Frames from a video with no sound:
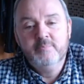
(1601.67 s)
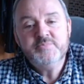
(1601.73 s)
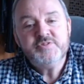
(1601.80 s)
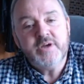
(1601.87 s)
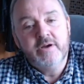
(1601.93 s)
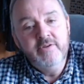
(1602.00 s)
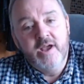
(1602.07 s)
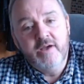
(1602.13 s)

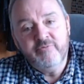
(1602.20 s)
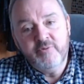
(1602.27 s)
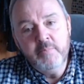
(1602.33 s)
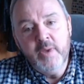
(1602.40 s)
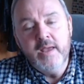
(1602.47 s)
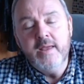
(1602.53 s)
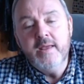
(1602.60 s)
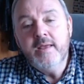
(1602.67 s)
So yeah, for
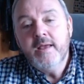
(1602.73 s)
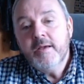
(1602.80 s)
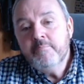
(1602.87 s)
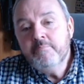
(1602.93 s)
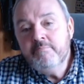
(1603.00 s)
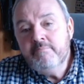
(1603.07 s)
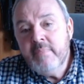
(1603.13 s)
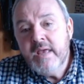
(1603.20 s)
me,
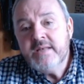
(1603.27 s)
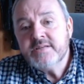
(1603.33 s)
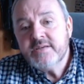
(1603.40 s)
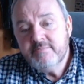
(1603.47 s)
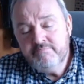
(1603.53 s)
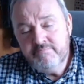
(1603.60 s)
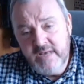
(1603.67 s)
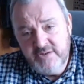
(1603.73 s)

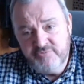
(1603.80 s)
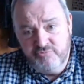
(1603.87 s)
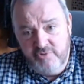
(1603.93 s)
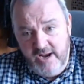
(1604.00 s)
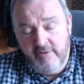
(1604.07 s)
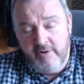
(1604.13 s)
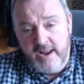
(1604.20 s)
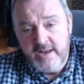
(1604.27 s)
mid
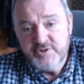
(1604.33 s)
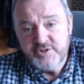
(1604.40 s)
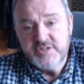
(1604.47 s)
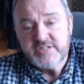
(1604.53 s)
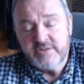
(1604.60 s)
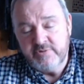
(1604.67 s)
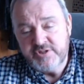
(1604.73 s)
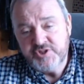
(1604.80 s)
rear engine,
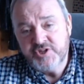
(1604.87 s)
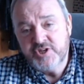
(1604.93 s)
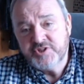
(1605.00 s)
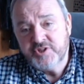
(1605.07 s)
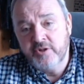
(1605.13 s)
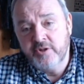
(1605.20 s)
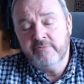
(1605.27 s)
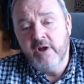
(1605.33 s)
so it's just
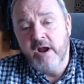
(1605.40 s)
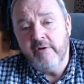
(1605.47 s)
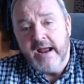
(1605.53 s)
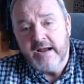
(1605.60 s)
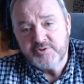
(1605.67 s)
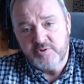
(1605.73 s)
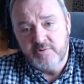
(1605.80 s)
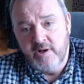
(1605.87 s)
on the rear
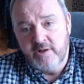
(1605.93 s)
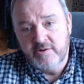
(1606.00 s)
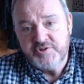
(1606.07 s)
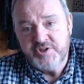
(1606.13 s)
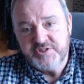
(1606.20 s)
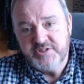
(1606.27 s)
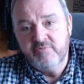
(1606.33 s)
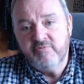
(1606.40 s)
axle line or
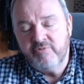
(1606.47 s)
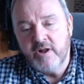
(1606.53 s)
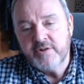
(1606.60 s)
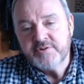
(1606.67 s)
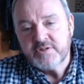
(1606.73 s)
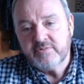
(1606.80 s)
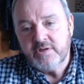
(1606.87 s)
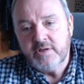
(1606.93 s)
just in
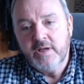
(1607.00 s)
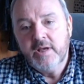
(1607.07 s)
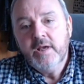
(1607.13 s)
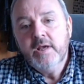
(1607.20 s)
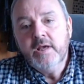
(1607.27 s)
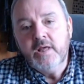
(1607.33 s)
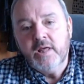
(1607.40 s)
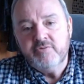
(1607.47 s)
front of it,
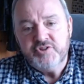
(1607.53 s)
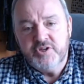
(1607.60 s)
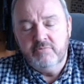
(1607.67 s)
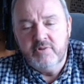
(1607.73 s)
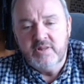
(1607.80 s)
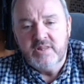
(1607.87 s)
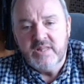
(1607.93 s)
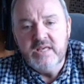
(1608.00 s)
gives you
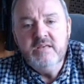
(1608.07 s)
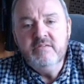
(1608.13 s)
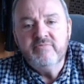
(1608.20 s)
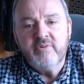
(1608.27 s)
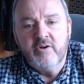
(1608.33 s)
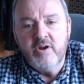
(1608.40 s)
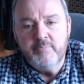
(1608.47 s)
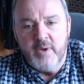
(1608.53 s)
the
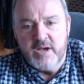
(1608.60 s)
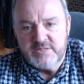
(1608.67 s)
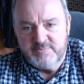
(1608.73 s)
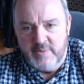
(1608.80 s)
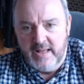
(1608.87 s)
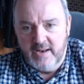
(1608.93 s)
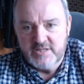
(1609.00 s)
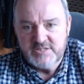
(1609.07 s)
very best
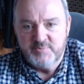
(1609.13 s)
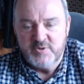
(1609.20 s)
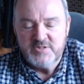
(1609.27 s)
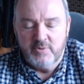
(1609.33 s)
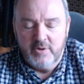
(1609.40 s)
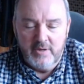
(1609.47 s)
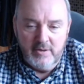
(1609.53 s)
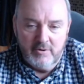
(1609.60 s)
balance
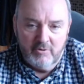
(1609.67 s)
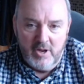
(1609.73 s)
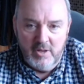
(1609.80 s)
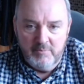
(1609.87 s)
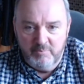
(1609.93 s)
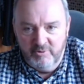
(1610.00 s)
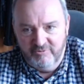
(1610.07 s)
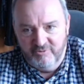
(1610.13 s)
between
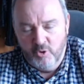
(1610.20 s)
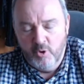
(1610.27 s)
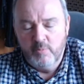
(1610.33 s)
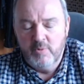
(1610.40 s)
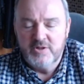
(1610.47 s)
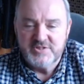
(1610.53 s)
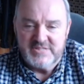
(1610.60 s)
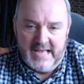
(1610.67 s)
grip,
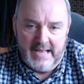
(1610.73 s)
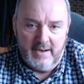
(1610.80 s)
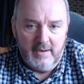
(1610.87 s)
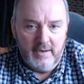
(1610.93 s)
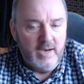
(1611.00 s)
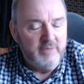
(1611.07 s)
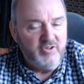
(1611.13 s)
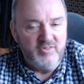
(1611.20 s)
performance,
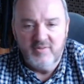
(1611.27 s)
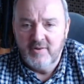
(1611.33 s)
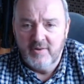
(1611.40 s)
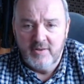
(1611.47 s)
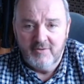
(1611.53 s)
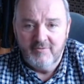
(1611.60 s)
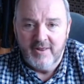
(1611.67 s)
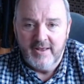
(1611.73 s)
handling, everything that
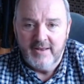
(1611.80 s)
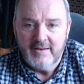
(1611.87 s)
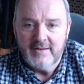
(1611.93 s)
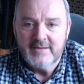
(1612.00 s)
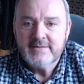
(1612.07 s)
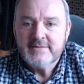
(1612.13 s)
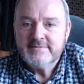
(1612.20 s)
you need.